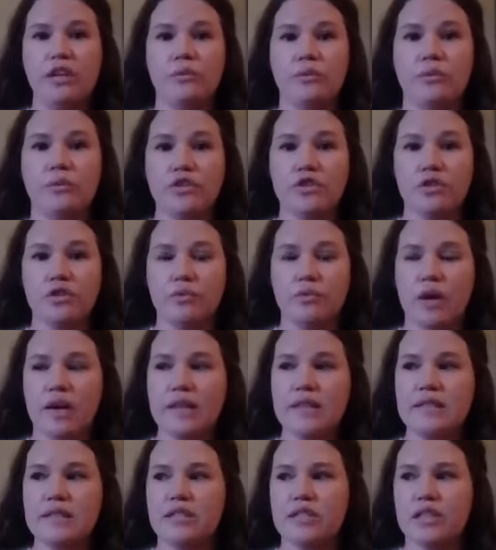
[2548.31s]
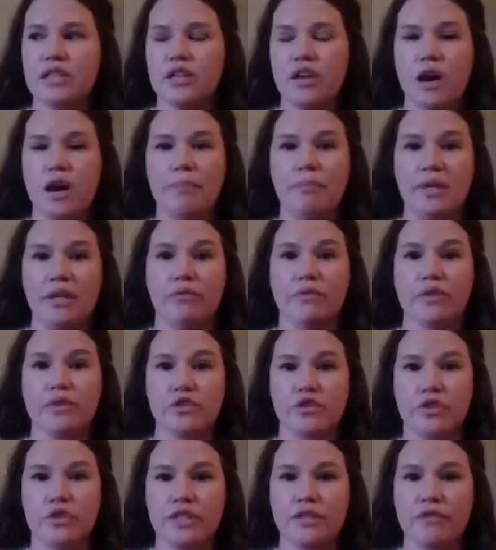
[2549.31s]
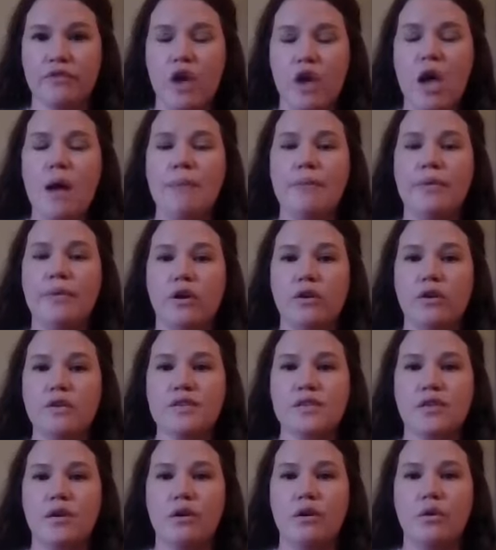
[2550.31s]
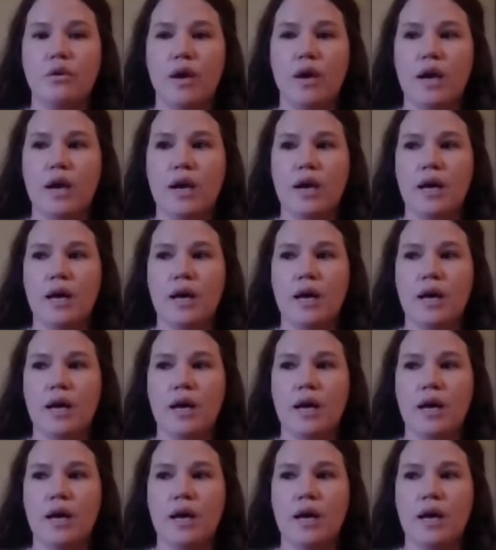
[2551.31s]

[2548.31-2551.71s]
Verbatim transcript: eat what you want and to not be restrictive, but also